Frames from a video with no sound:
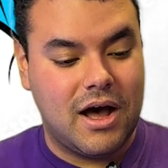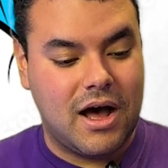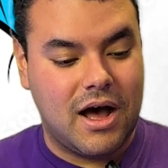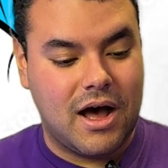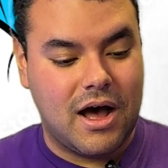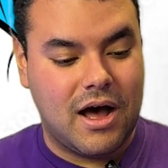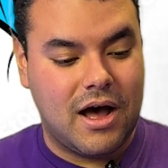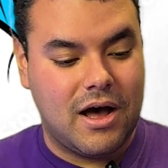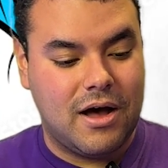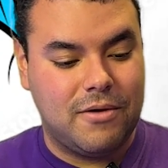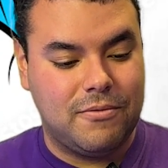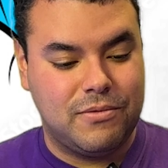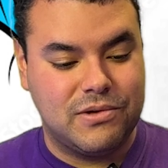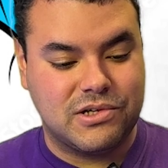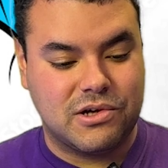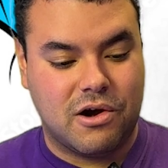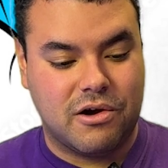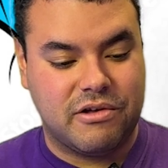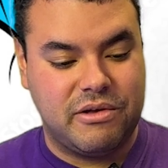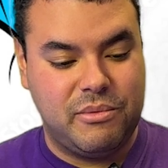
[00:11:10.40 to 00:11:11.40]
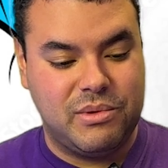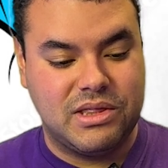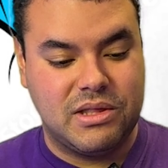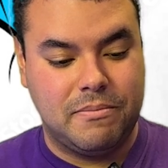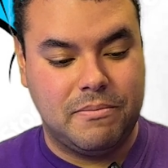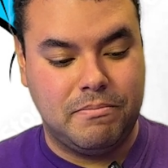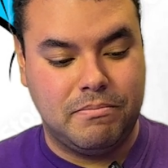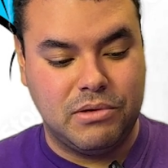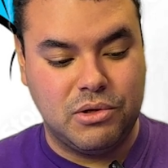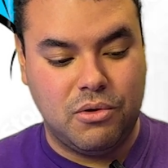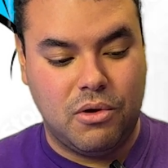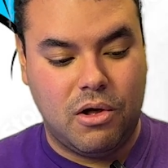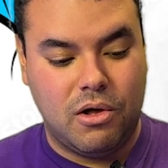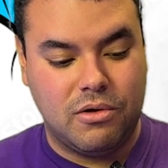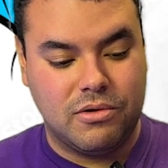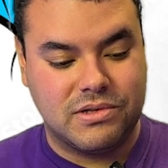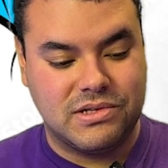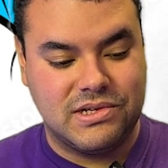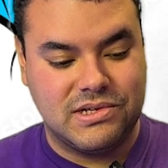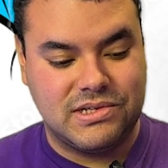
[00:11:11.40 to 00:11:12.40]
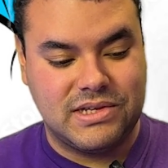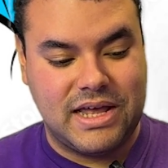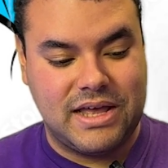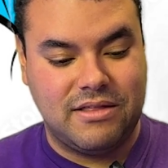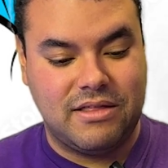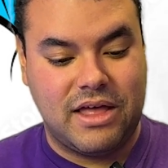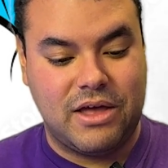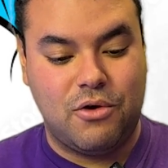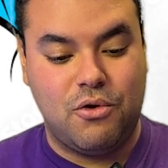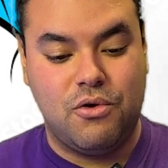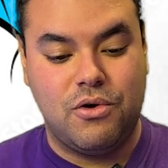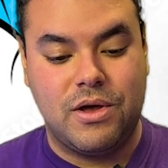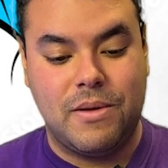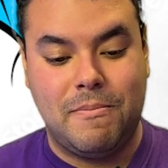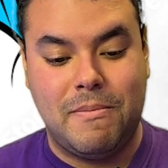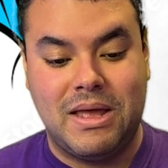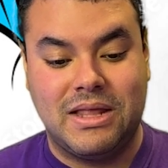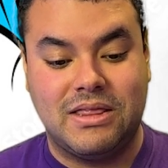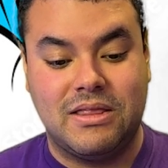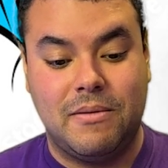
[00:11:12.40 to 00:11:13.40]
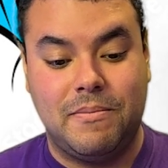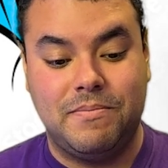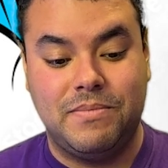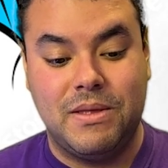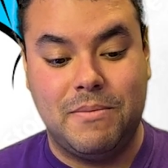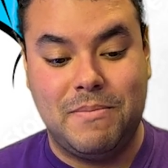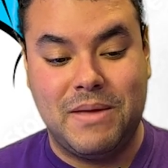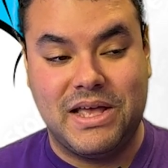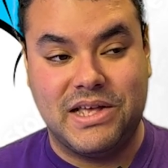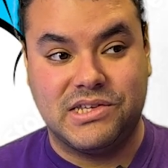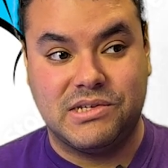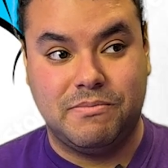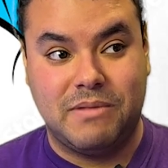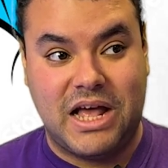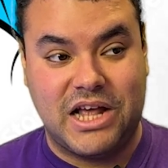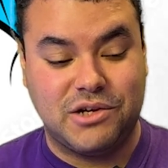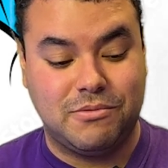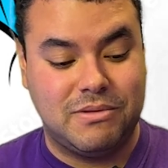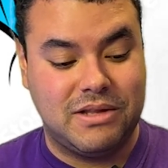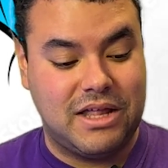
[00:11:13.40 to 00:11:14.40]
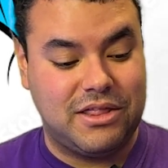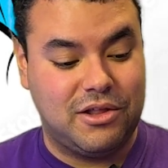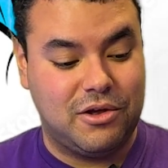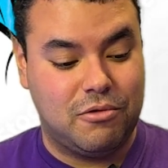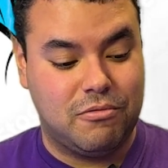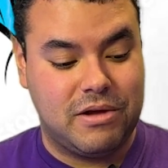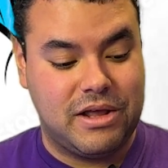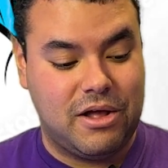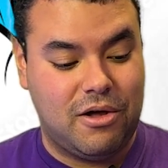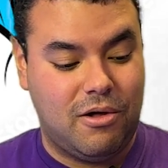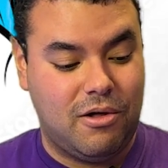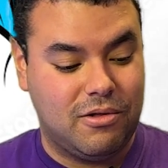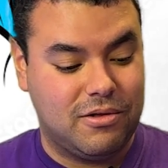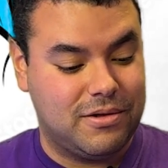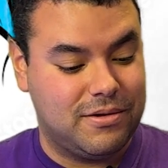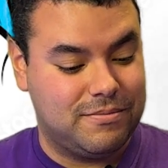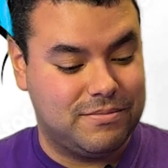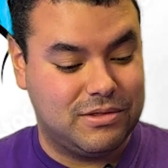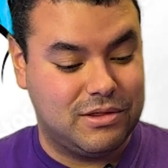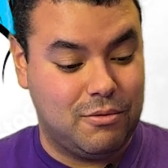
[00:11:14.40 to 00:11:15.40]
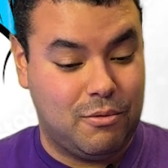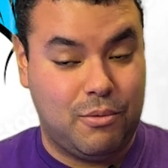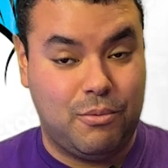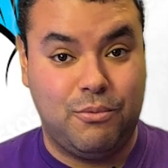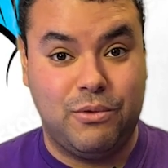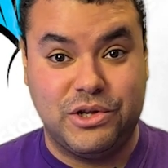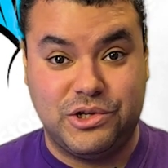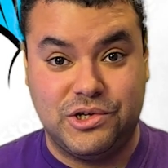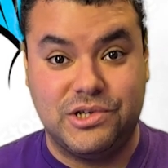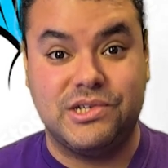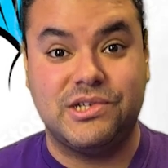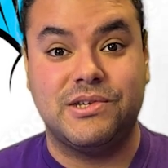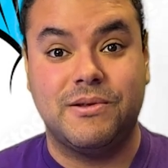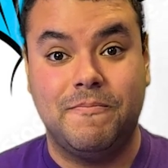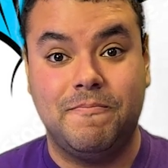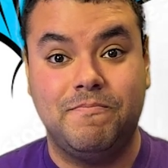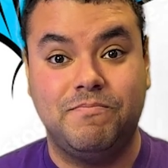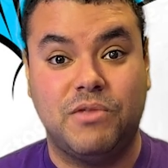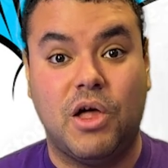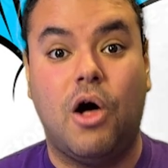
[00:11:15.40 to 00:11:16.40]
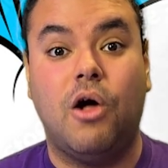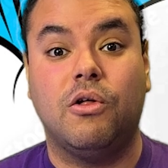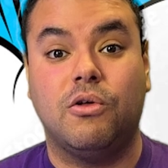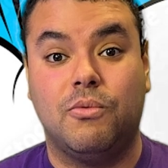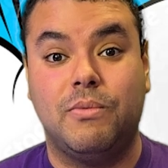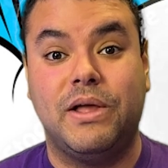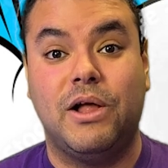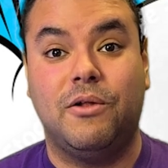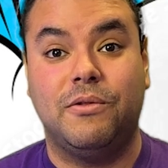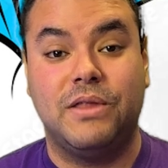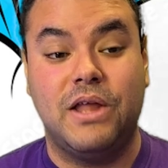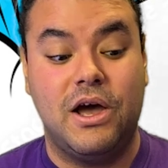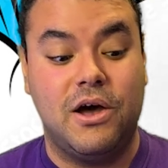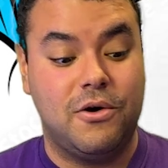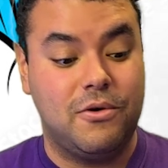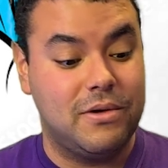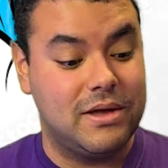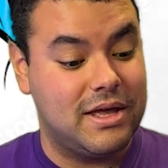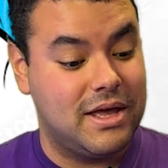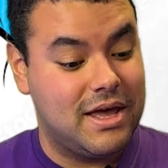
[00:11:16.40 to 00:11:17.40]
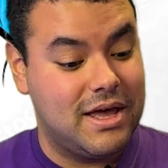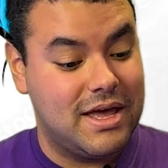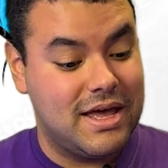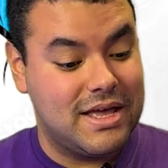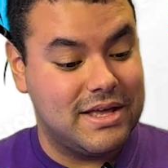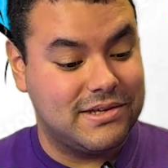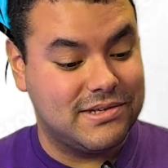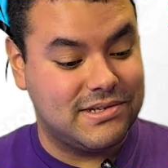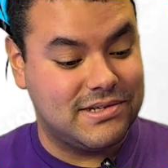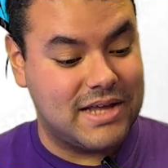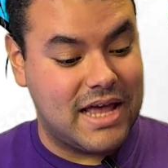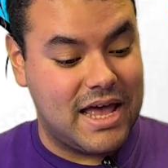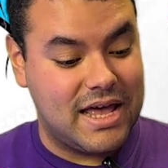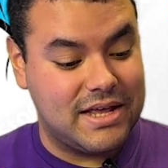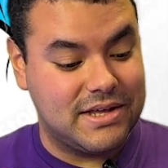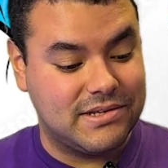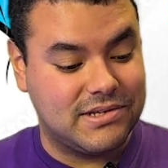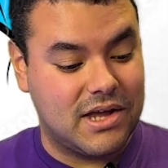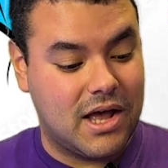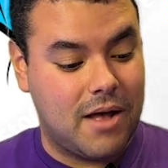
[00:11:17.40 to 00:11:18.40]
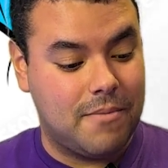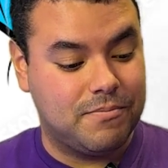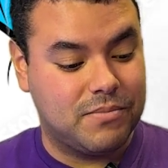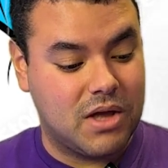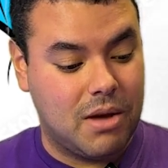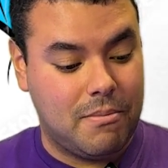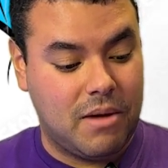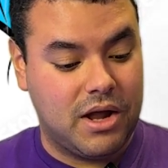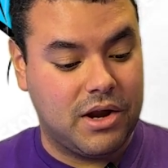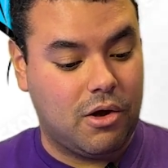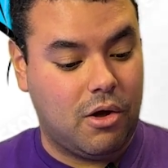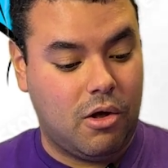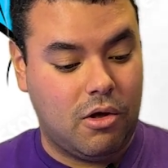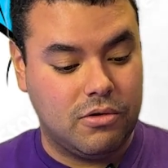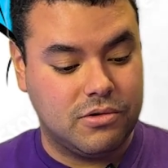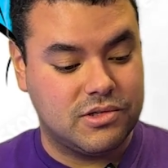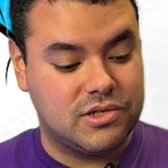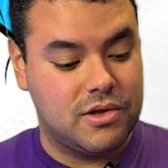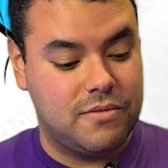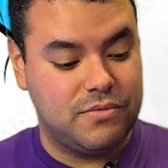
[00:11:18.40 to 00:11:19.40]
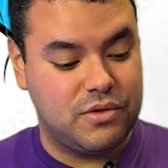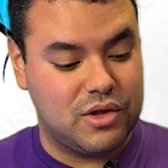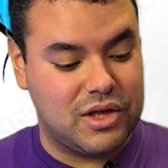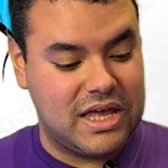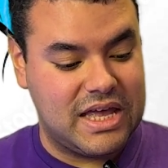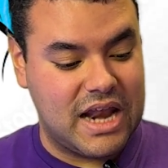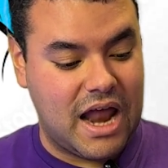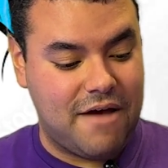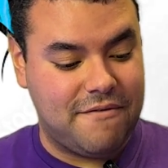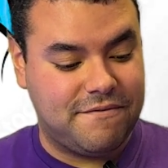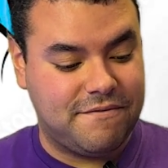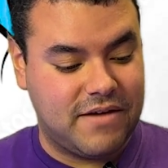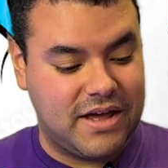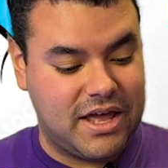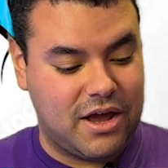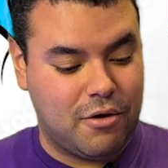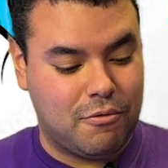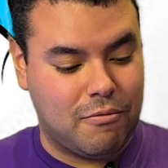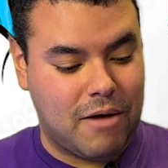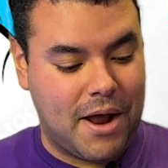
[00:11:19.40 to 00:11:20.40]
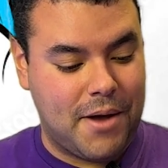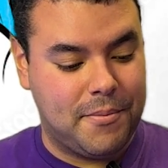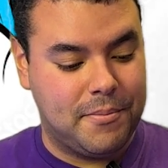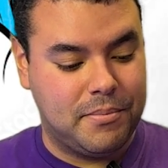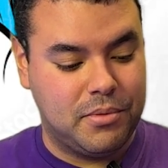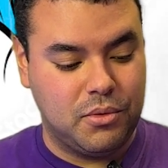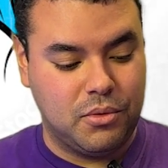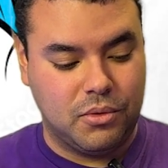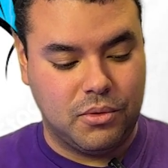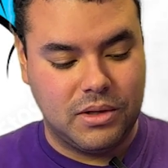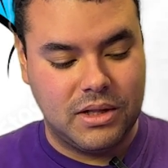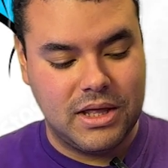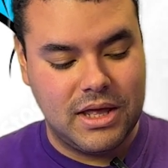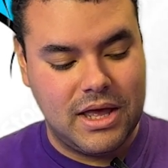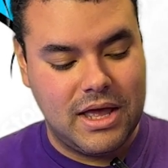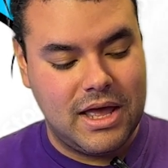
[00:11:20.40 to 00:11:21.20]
was arguing with the Blue Hulk to saying like who can make the biggest splash. But then the Green Hulk, which is the Hulk we all know, says, "Come on, Hulks, you cannot fight around pool."